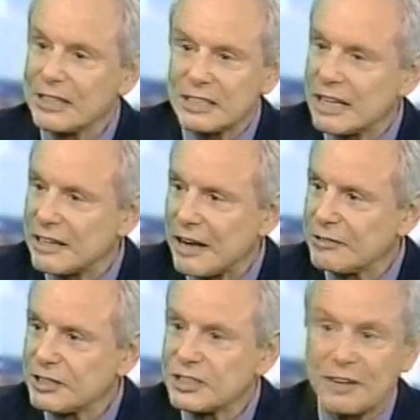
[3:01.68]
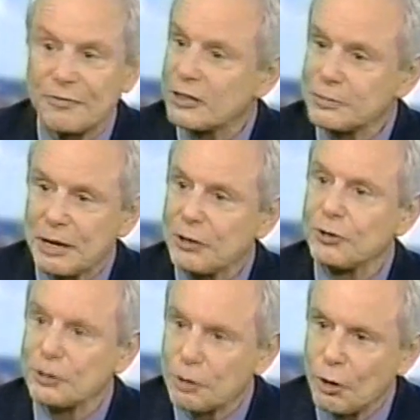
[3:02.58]
this, ever since I first met you,
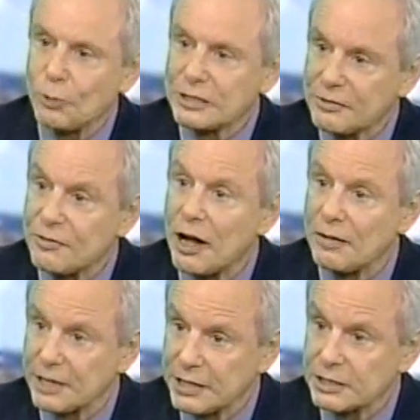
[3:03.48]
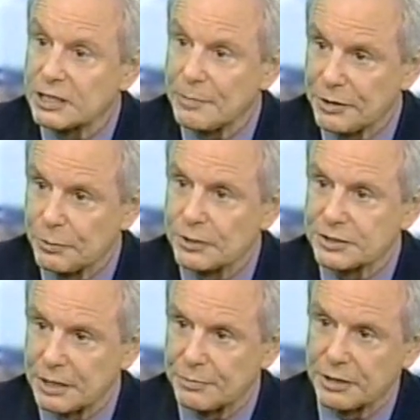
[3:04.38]
you're always involved in something with
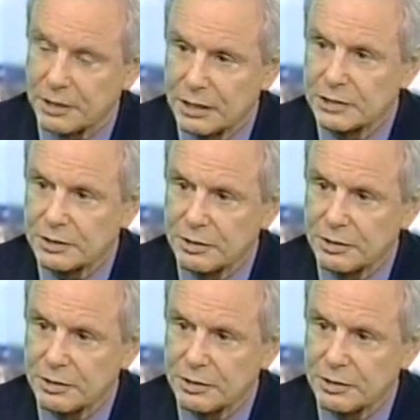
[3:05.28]
something. So